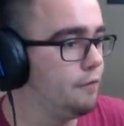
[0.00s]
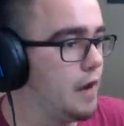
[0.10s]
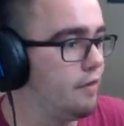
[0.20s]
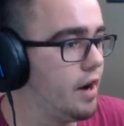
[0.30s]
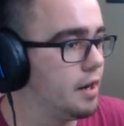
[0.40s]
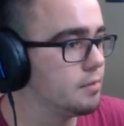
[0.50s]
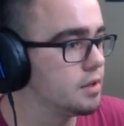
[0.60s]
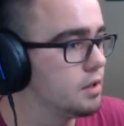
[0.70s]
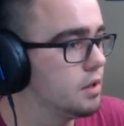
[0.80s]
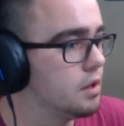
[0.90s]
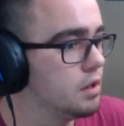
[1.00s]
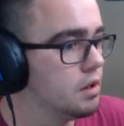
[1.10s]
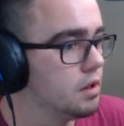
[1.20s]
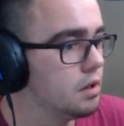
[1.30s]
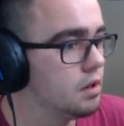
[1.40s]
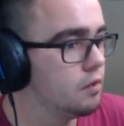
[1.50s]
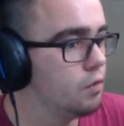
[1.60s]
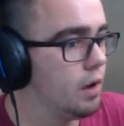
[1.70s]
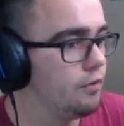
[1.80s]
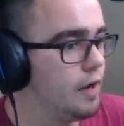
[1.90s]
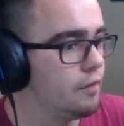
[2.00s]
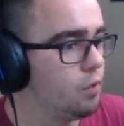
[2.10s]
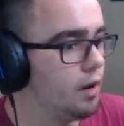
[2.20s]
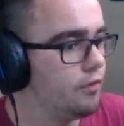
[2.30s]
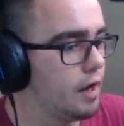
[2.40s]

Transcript: out of 5 items. 4 out of 5.